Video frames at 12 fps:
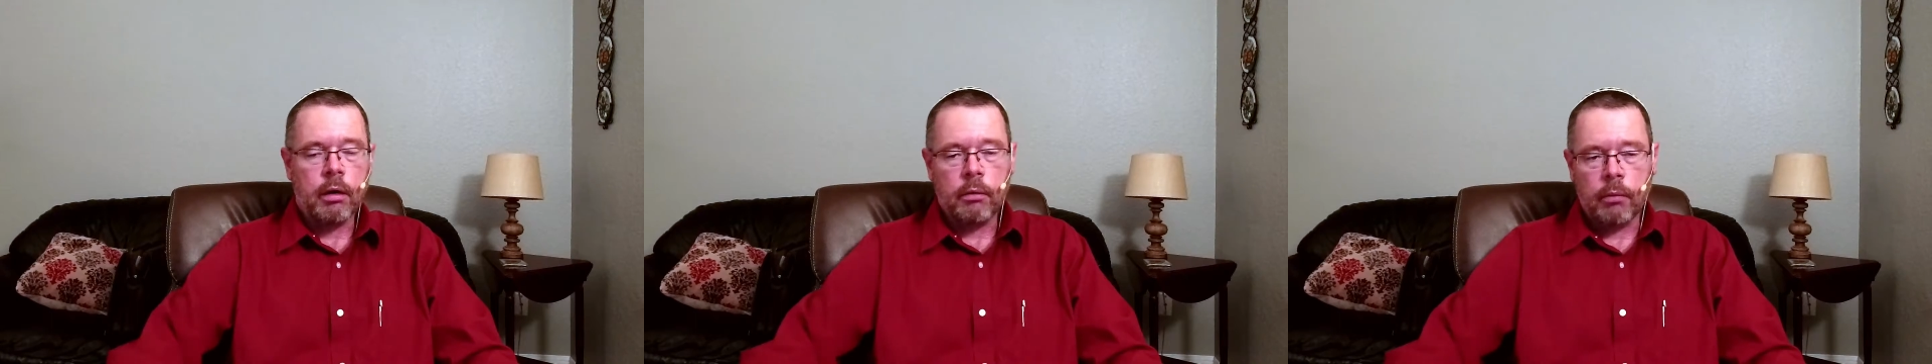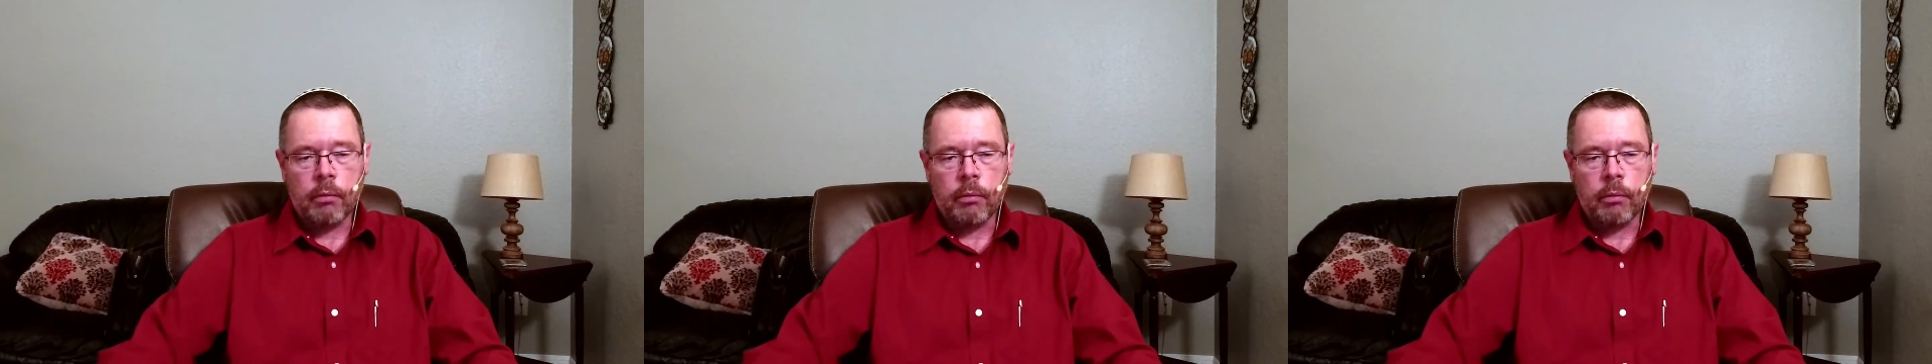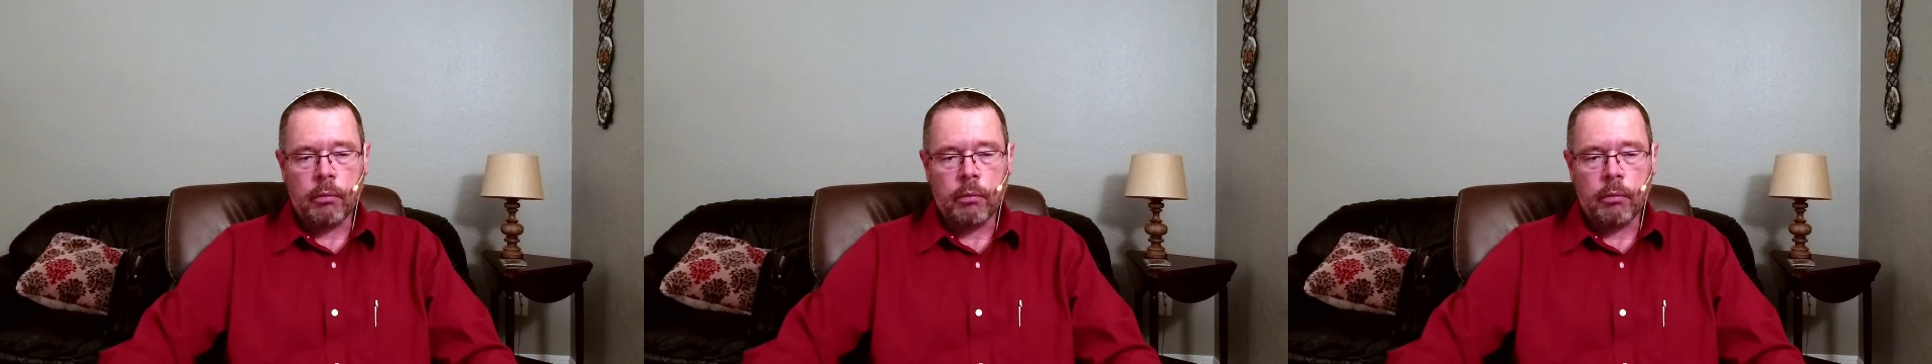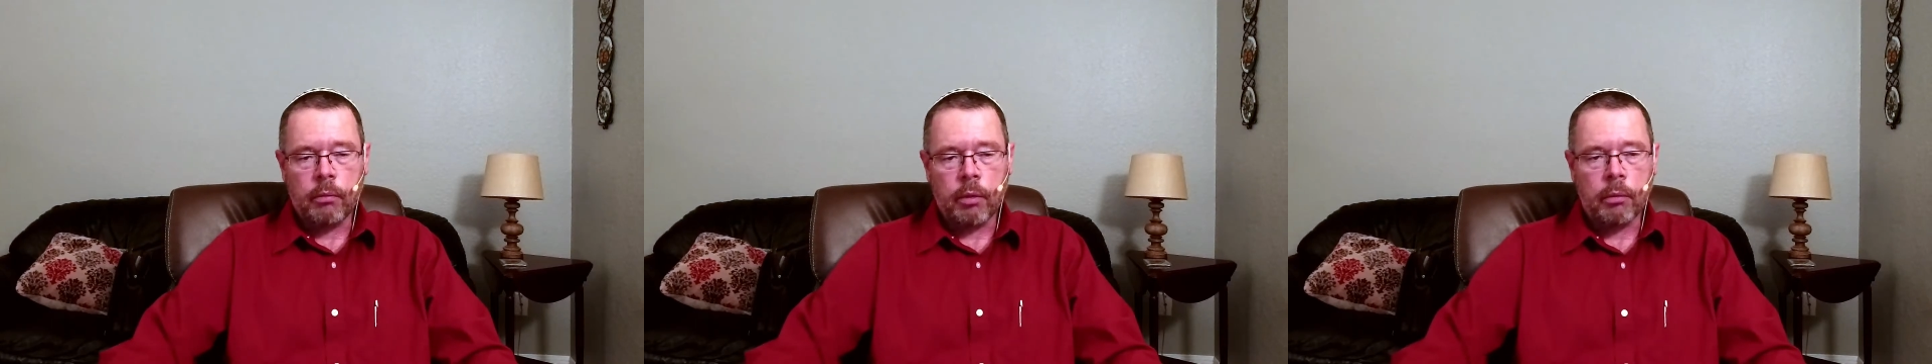and
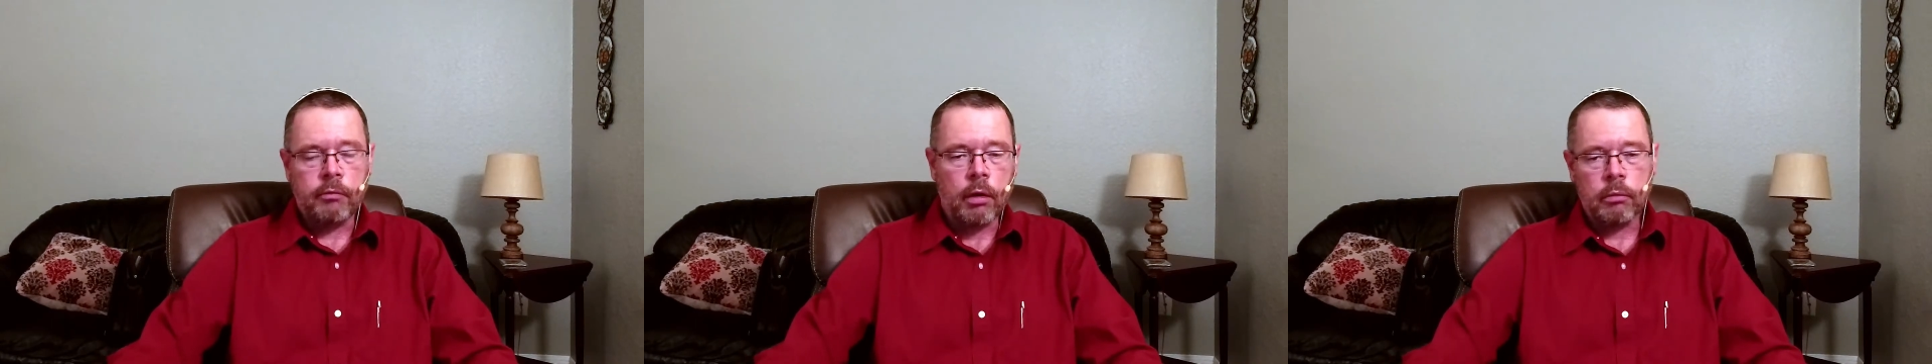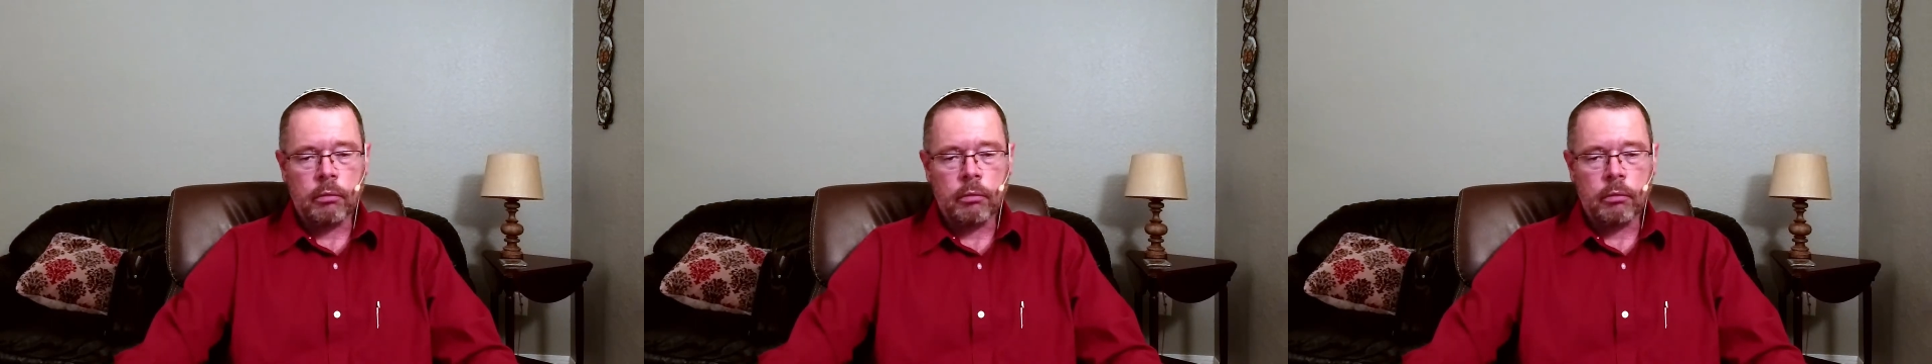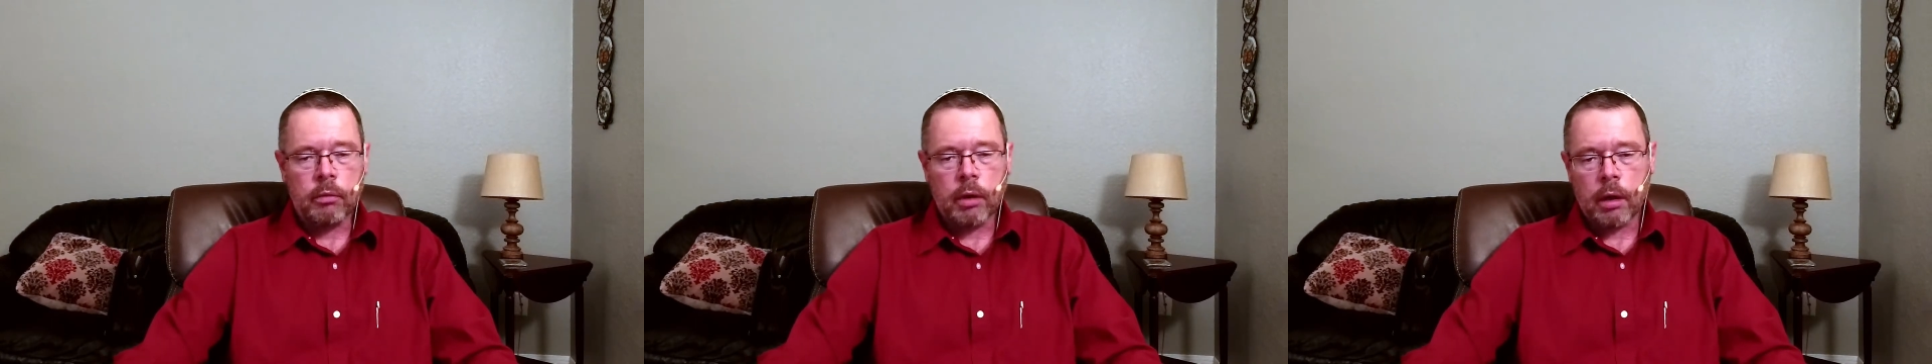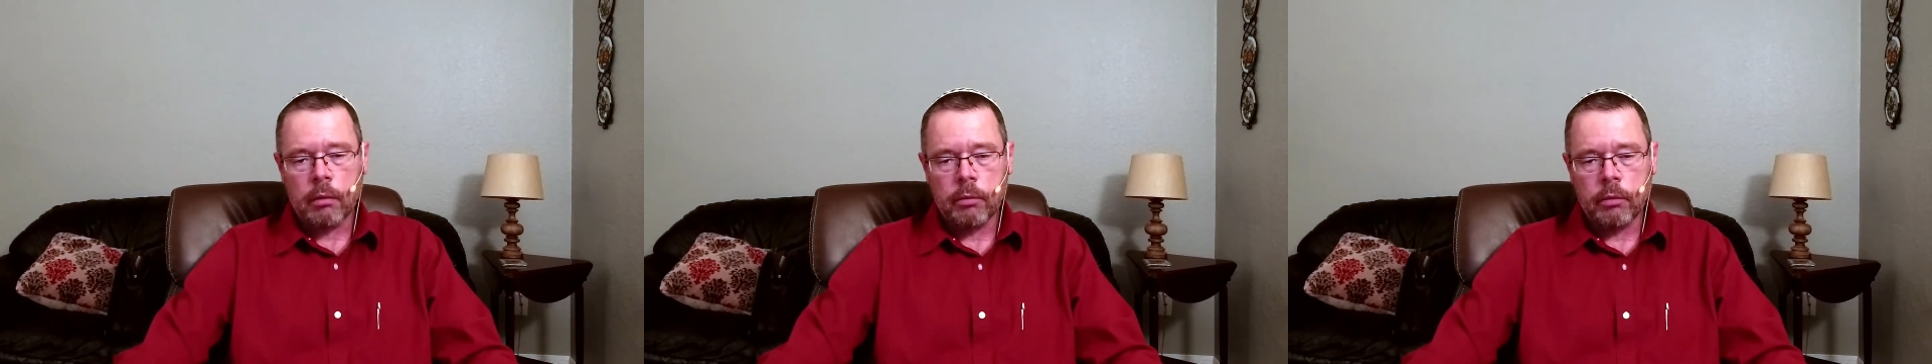where we
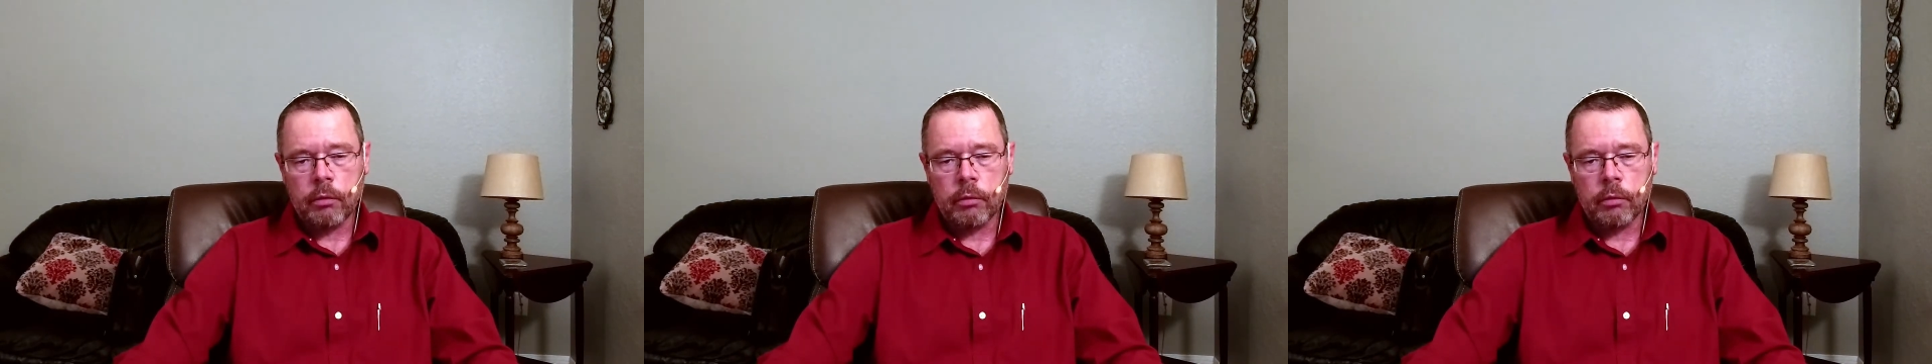follow